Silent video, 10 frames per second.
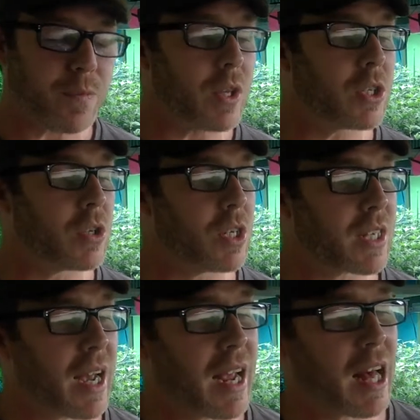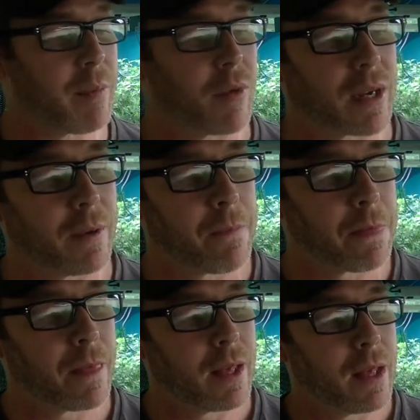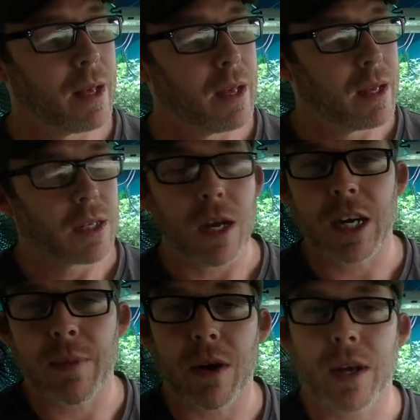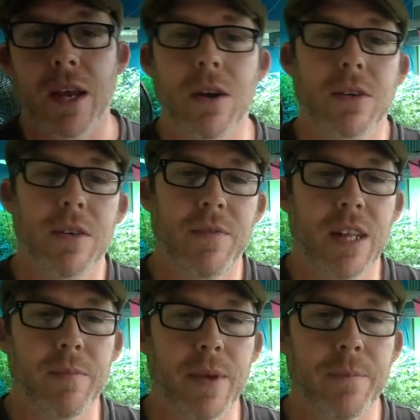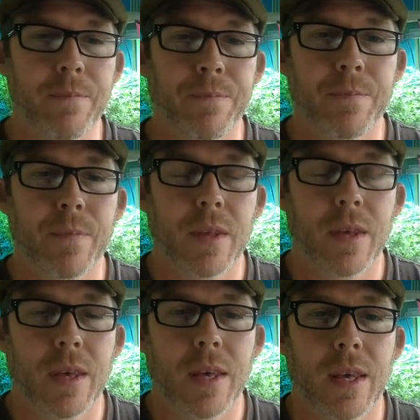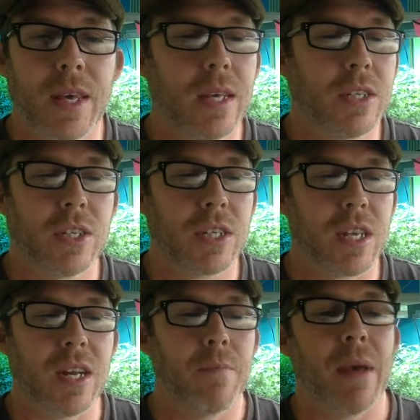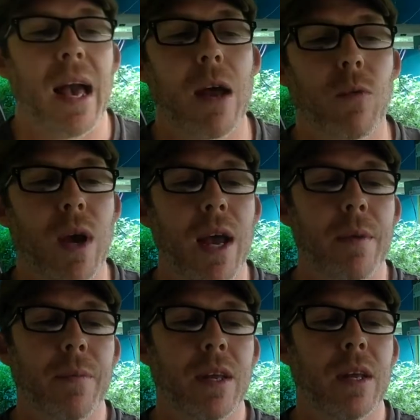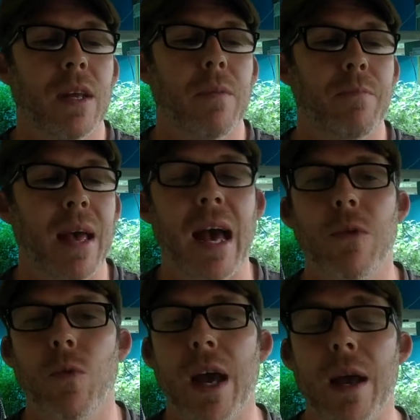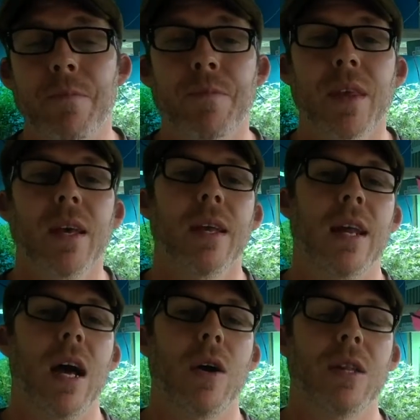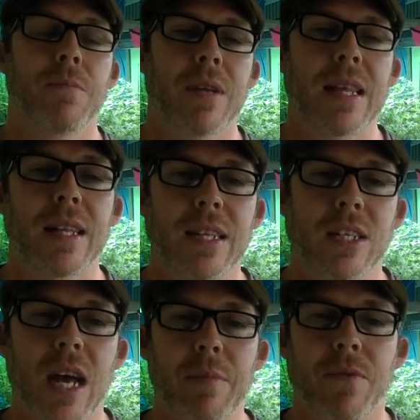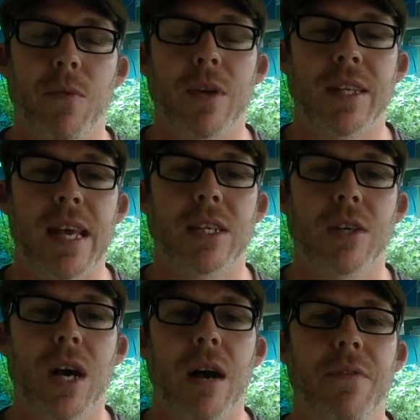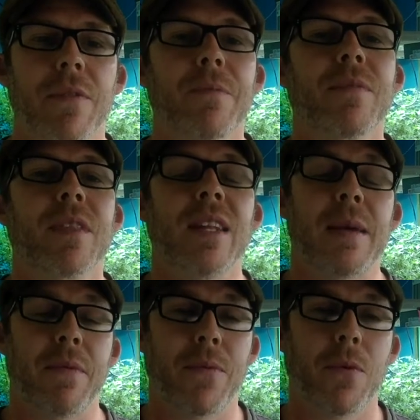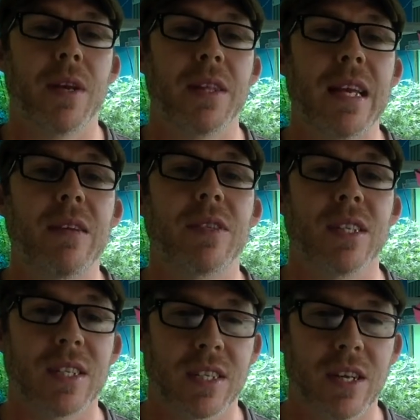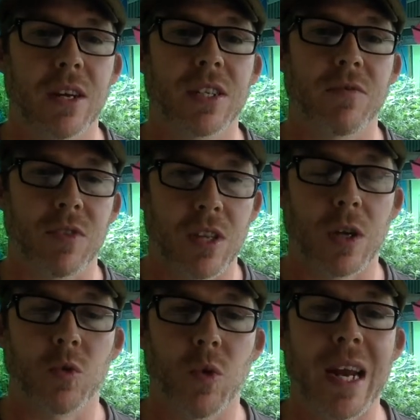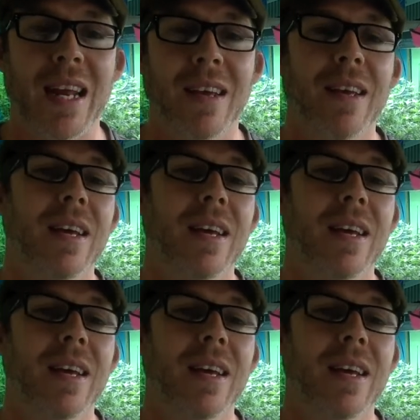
So this guy Alberic, talking about character development, he is just in a bad way. In a bad way. Now, in the planet he's on before he takes off, the night before he leaves, it starts raining.